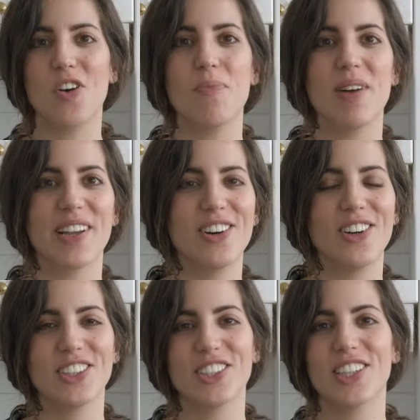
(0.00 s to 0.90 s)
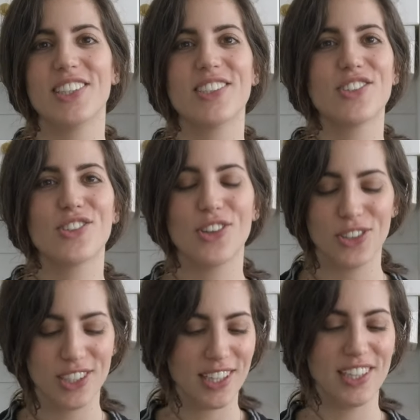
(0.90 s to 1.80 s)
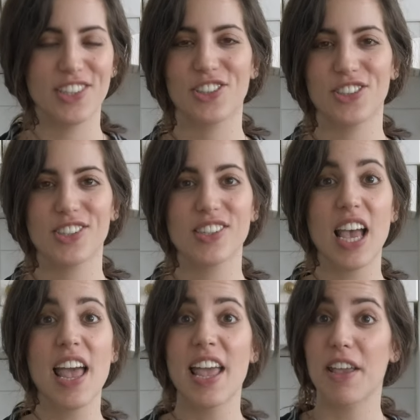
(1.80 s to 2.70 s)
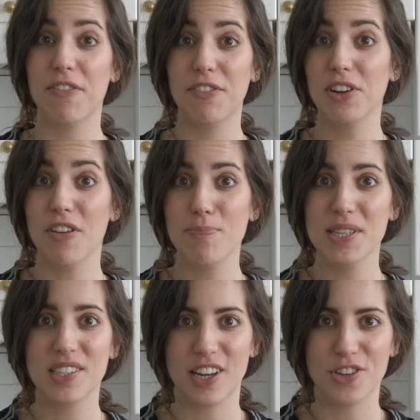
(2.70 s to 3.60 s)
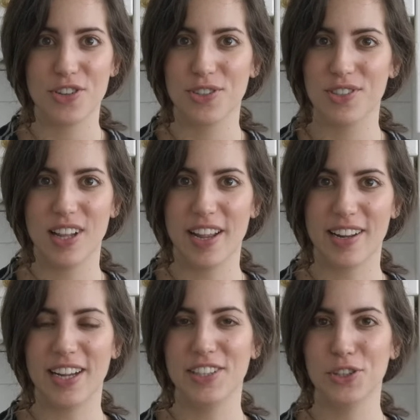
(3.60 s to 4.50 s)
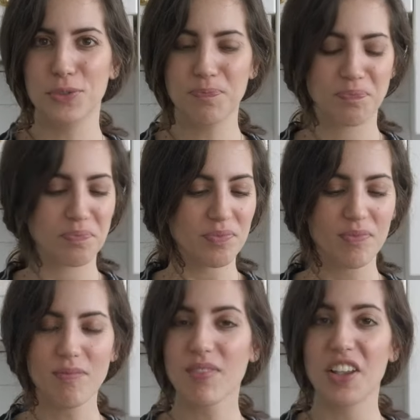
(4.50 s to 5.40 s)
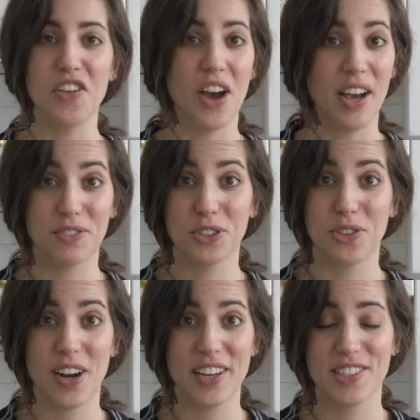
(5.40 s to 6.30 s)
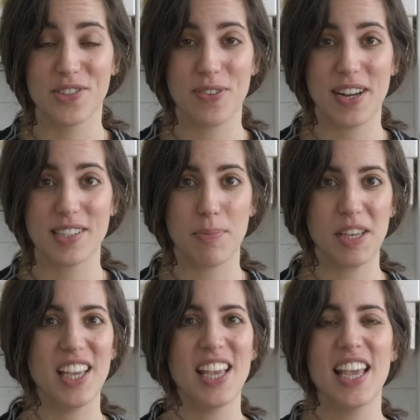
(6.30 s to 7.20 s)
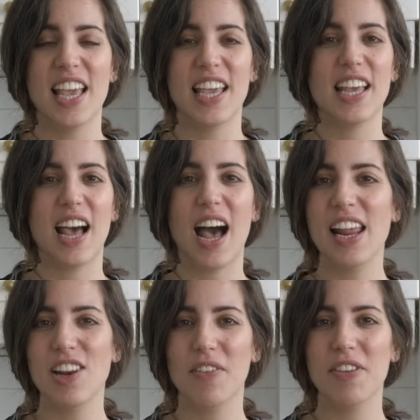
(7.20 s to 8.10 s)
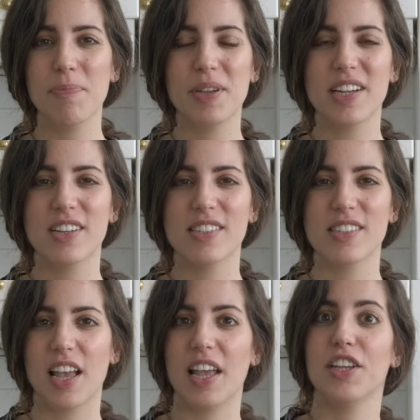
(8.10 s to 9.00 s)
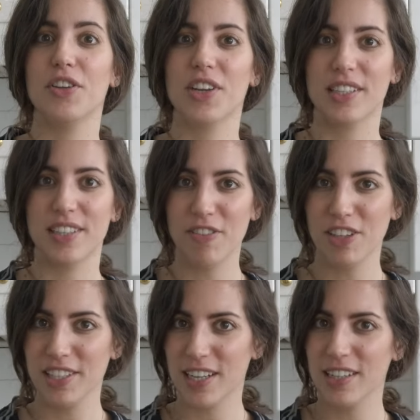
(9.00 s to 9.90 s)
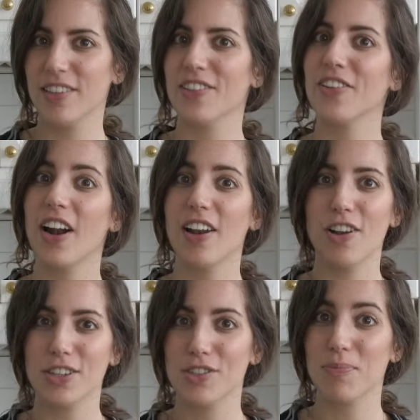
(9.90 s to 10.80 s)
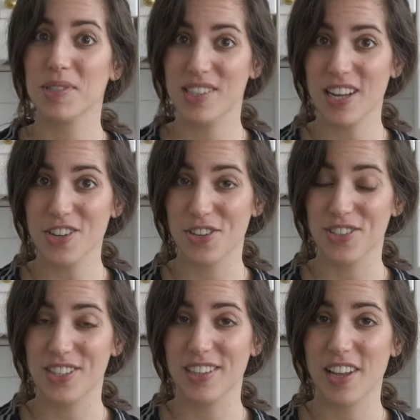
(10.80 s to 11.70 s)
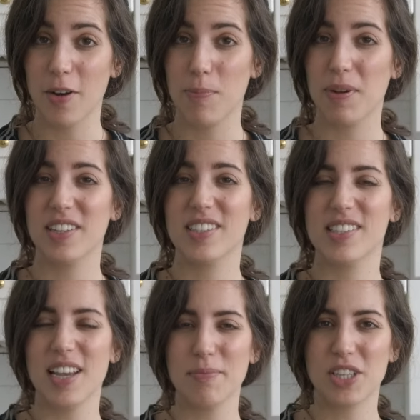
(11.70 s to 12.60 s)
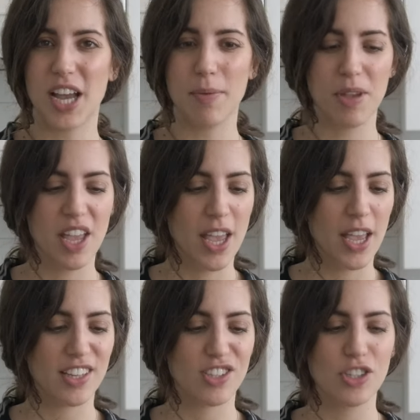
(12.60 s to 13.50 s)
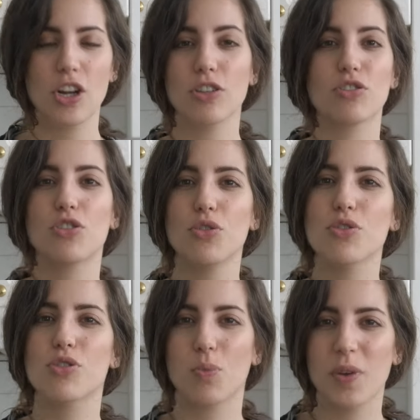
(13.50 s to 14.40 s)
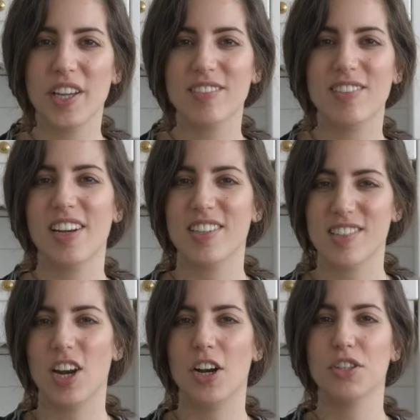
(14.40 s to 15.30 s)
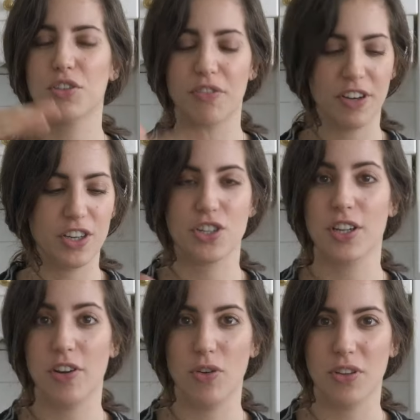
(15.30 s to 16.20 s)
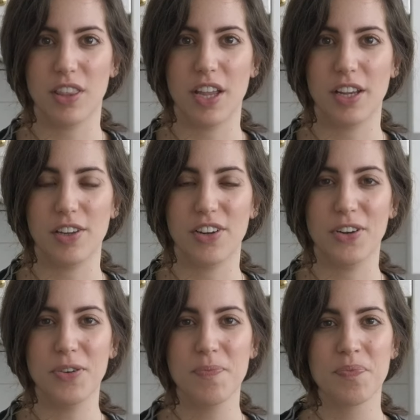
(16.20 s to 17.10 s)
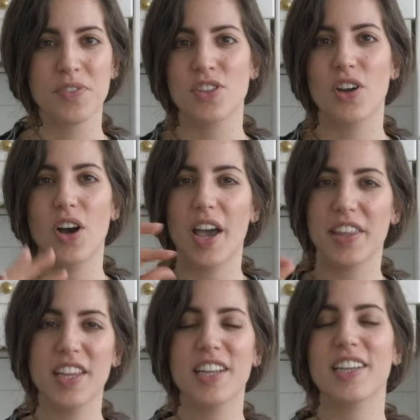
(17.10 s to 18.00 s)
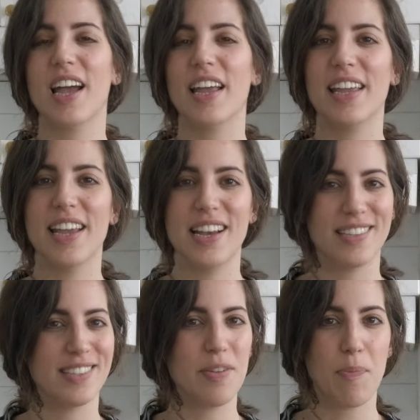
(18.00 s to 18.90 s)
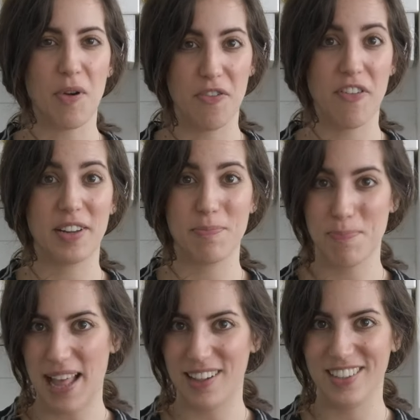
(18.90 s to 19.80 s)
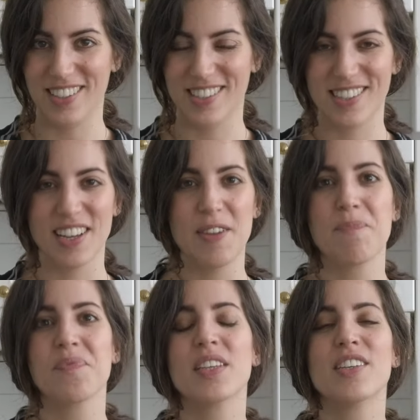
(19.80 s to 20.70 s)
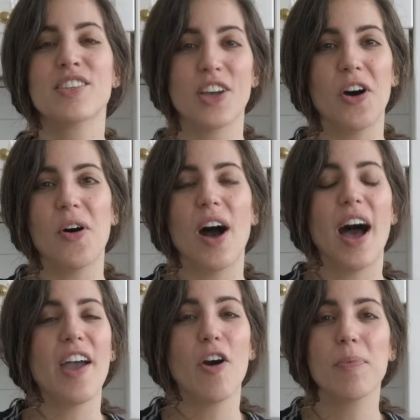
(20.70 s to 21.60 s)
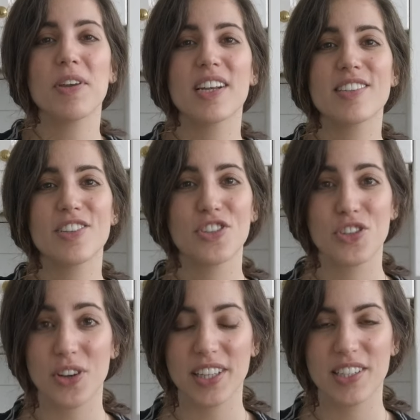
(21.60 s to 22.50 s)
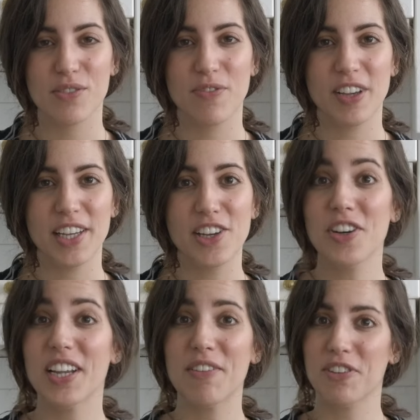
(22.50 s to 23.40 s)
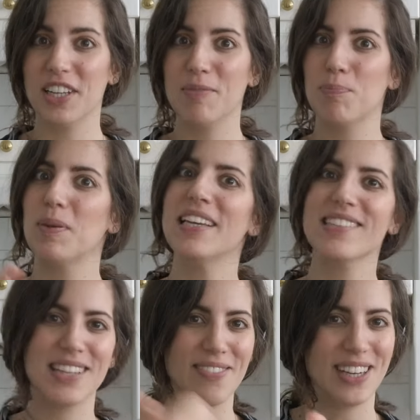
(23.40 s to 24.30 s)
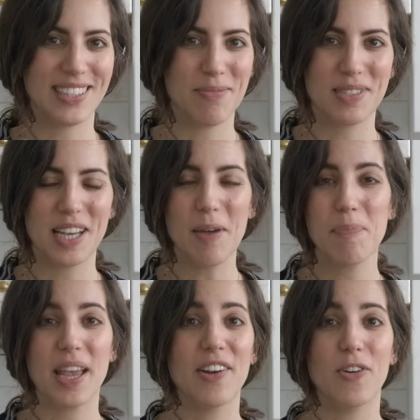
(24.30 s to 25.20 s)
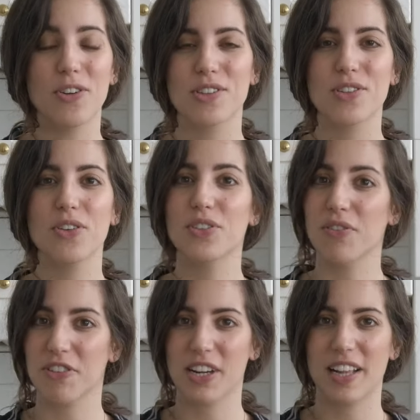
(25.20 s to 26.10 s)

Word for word: Oh my gosh, it's so delicious. If you love pistachios like I do, you have to try this recipe. I love it because you can definitely tell that there are lots of pistachios in there, but at the same time, it's not too sweet that it's hard to finish the whole thing, you know? So I think it has the perfect balance. So I hope you guys enjoyed this video. If you did, please leave it a thumbs up, and also don't